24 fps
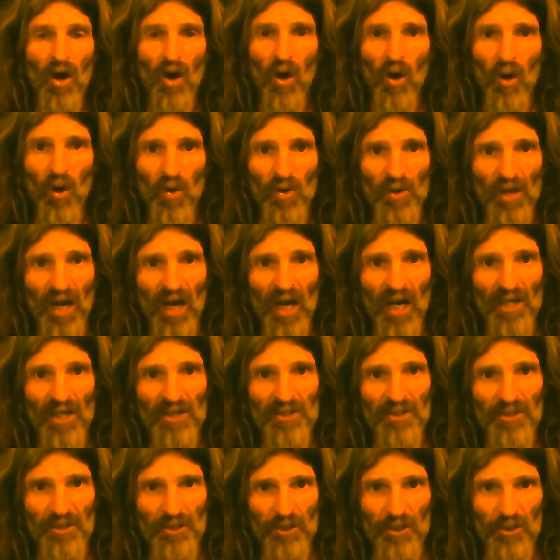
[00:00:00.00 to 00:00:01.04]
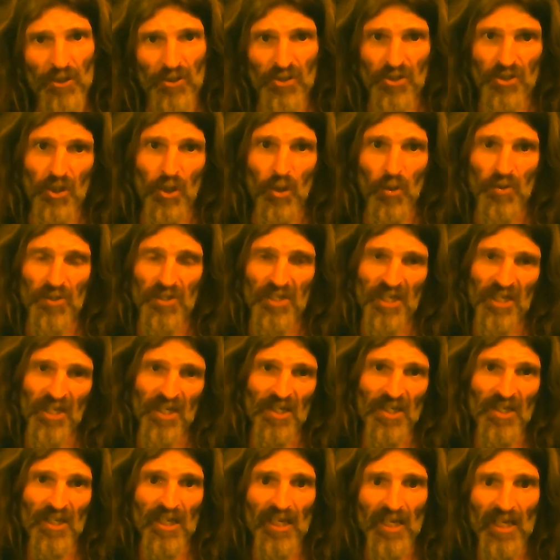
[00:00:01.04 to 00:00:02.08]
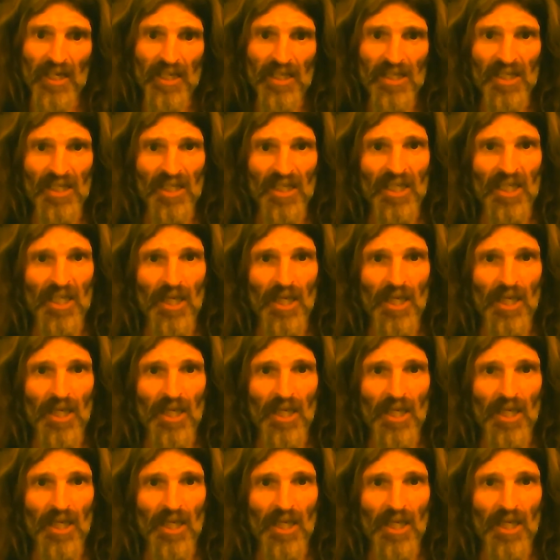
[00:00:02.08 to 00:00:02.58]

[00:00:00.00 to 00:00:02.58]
hold on to so dearly to